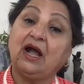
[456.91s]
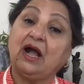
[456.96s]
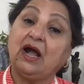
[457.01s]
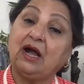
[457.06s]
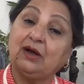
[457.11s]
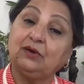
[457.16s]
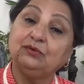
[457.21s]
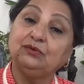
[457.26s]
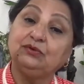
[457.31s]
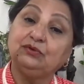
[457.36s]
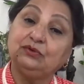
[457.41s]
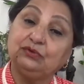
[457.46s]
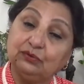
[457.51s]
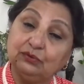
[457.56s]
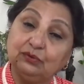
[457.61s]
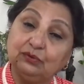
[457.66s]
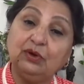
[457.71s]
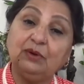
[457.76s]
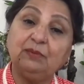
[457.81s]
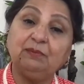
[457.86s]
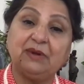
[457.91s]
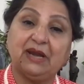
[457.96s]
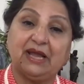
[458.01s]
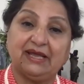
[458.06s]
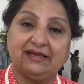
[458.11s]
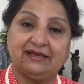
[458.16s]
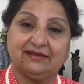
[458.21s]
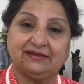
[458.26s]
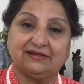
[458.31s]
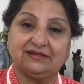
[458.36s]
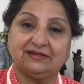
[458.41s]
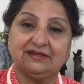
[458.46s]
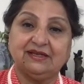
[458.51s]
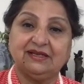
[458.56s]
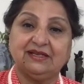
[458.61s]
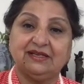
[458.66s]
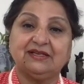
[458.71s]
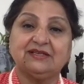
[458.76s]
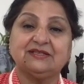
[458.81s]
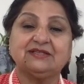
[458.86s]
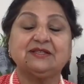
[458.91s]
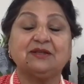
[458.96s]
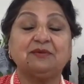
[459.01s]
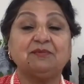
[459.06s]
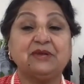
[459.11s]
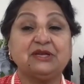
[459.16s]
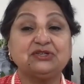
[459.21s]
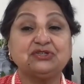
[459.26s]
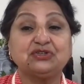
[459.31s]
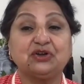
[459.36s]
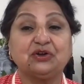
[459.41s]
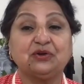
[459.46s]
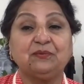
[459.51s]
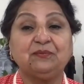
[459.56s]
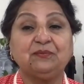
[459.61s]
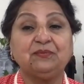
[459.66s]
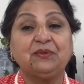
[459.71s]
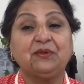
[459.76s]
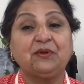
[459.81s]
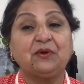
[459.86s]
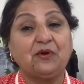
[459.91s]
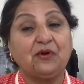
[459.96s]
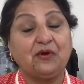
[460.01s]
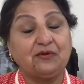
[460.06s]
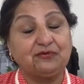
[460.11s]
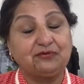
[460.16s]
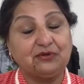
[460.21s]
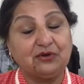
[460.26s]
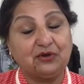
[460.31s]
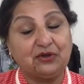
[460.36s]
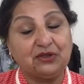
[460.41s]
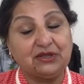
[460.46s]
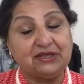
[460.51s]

How you apply it is the measure of your